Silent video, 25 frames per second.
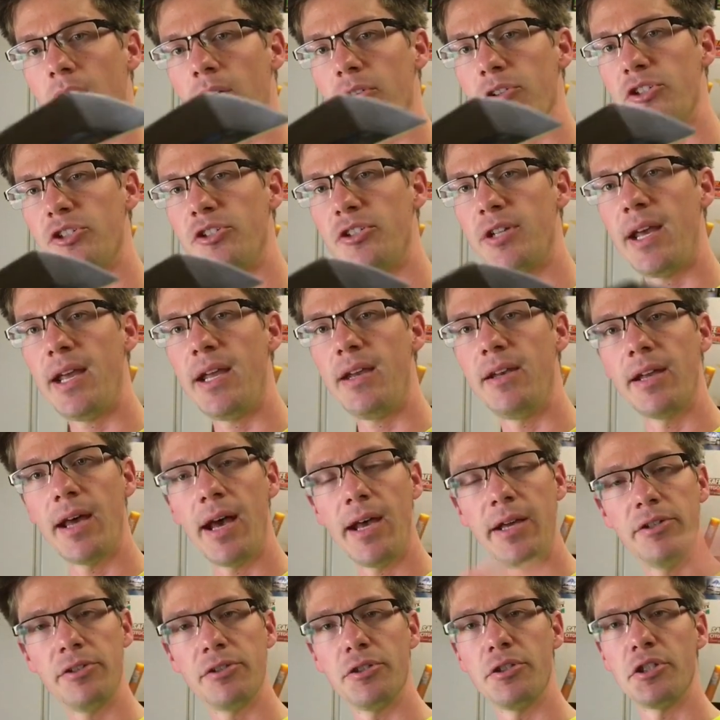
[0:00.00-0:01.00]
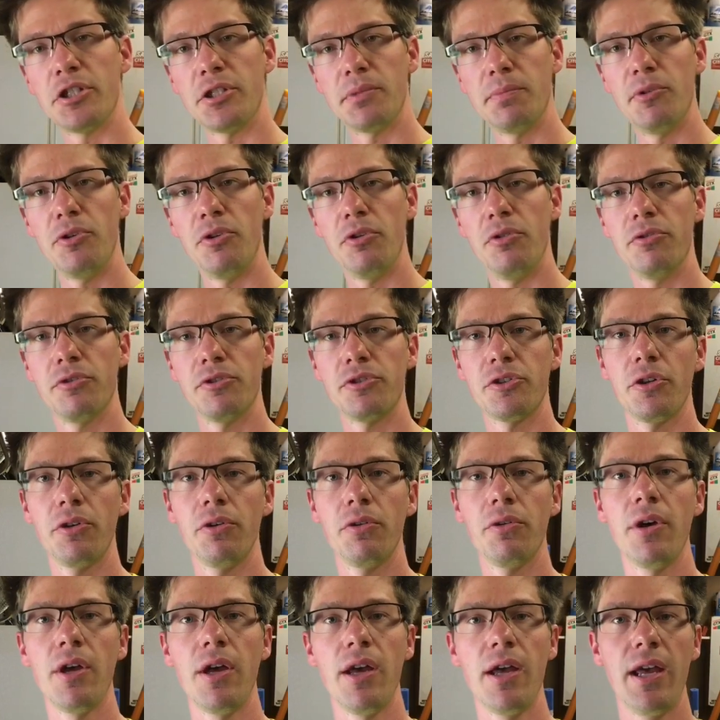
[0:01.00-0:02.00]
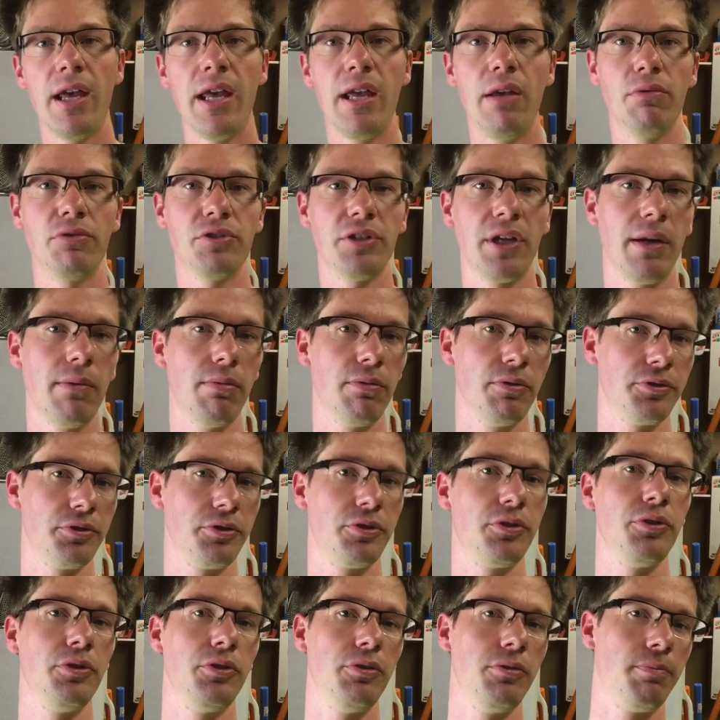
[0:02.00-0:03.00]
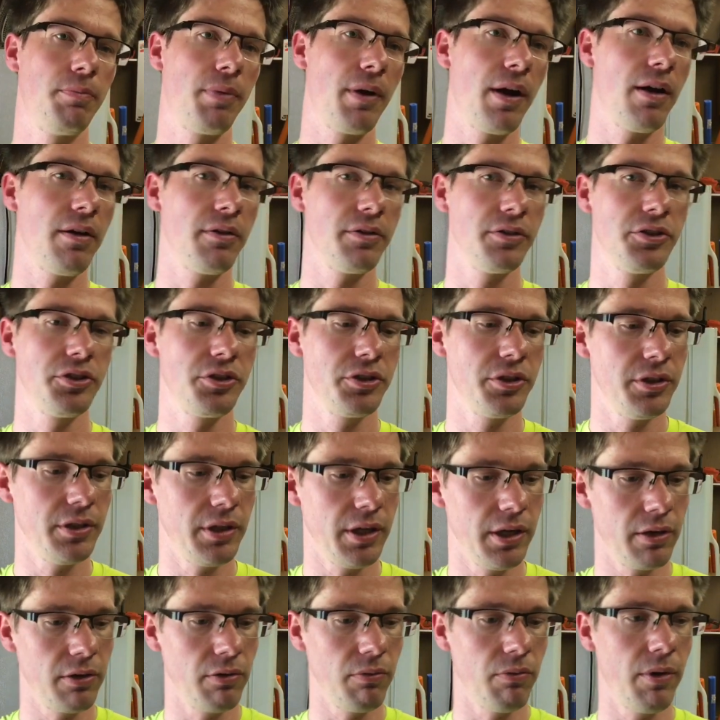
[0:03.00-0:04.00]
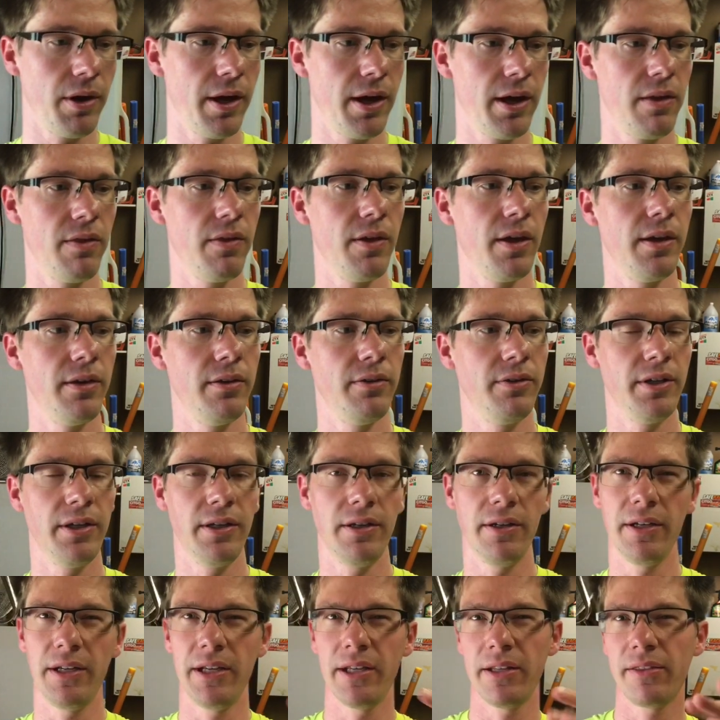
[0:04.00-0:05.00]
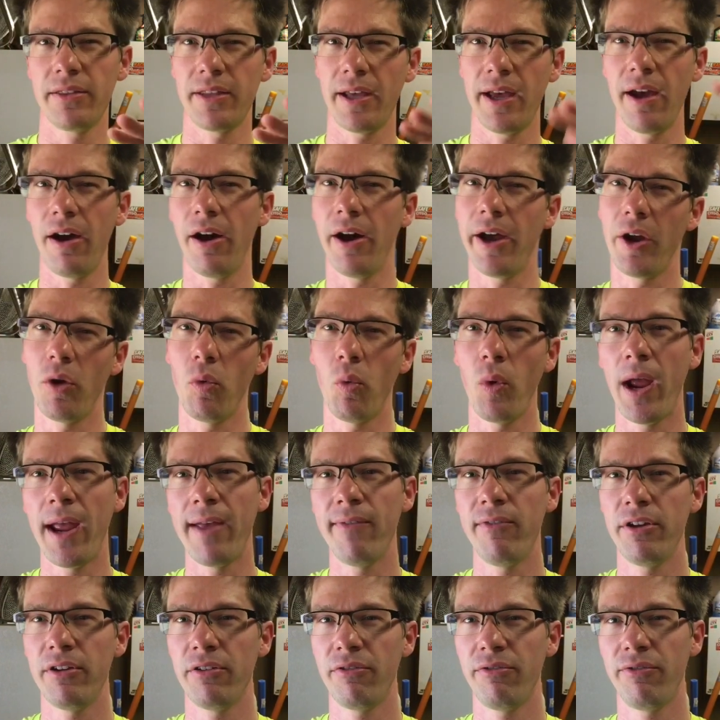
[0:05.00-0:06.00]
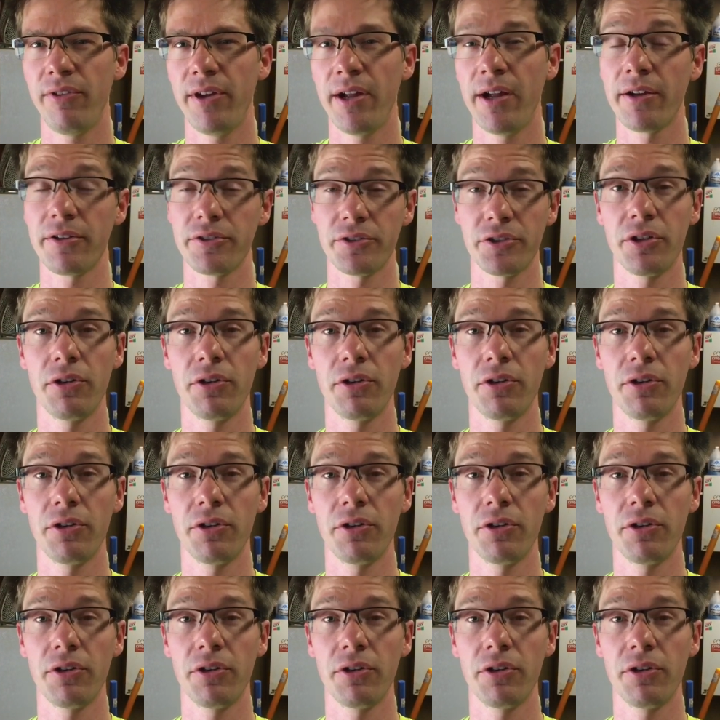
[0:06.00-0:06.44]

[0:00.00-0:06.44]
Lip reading: stayed nice and smooth. So he was able to polish it in a way that didn't get that like wavy effect.